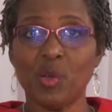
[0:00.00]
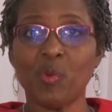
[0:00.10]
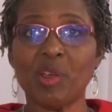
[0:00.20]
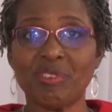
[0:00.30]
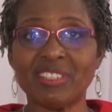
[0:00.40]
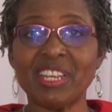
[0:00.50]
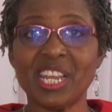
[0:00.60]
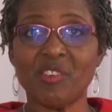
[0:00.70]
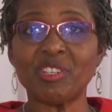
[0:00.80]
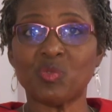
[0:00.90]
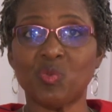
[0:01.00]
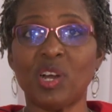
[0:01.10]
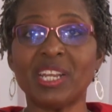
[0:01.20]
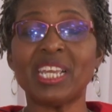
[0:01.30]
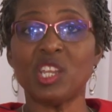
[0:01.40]
where is the nearest
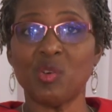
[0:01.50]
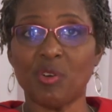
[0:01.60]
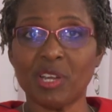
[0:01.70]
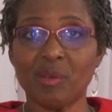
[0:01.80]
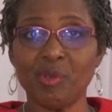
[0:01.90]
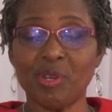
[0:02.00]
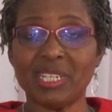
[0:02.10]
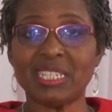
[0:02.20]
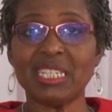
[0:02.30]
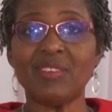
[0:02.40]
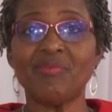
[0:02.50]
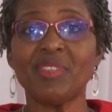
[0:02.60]
one in your community.